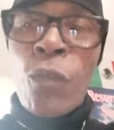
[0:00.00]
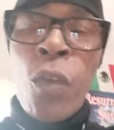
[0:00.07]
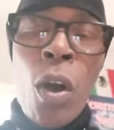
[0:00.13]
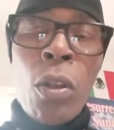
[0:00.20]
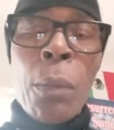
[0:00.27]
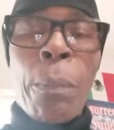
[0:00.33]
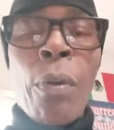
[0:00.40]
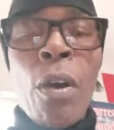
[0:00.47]

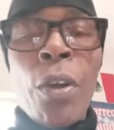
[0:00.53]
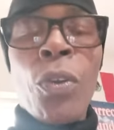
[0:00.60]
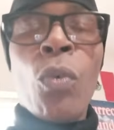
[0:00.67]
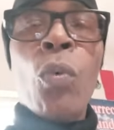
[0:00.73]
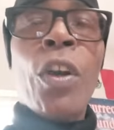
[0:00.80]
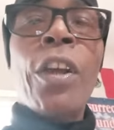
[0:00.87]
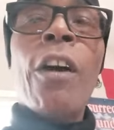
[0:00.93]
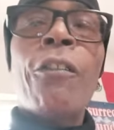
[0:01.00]
fall apart or
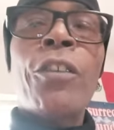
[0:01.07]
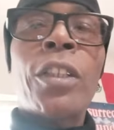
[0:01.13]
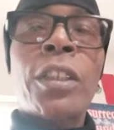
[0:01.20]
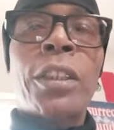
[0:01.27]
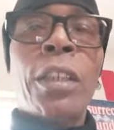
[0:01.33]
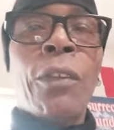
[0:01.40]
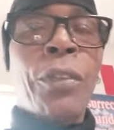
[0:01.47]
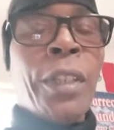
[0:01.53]
whatever and
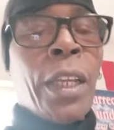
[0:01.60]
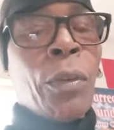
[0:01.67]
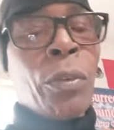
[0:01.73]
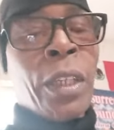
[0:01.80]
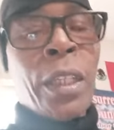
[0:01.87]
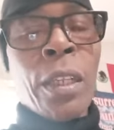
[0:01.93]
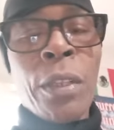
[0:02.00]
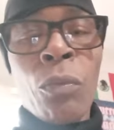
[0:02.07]
stuff, and they
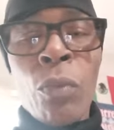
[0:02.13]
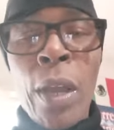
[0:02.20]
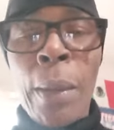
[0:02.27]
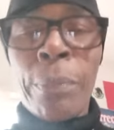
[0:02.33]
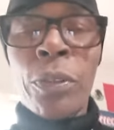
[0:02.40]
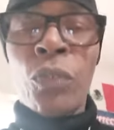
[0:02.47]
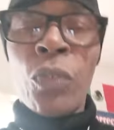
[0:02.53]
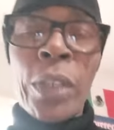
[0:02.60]
killing
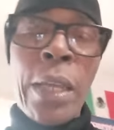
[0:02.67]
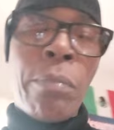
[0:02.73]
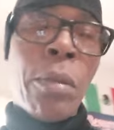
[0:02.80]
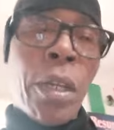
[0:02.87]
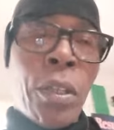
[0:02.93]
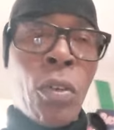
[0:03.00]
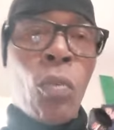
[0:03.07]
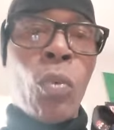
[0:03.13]
rappers for their
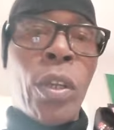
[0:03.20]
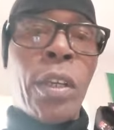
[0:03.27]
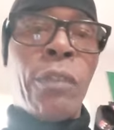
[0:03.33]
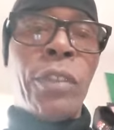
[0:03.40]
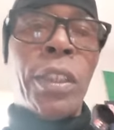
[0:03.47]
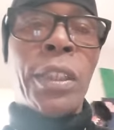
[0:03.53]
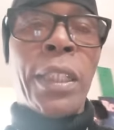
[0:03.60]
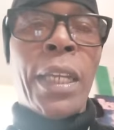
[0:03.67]
money or
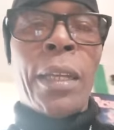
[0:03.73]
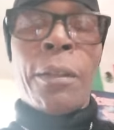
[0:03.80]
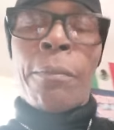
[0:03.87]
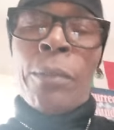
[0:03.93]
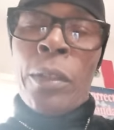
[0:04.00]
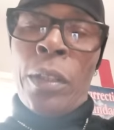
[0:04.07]
whatever, just like